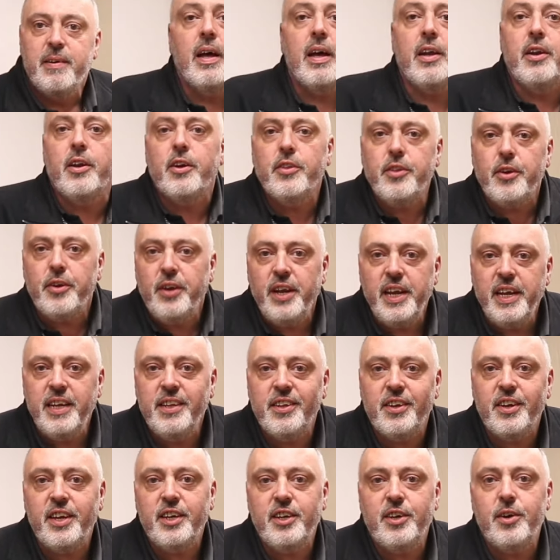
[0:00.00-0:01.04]
Another thing
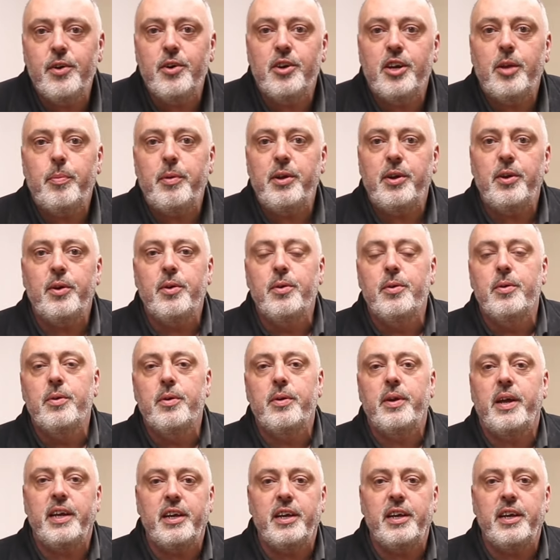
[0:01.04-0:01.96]
that I'm going to be doing,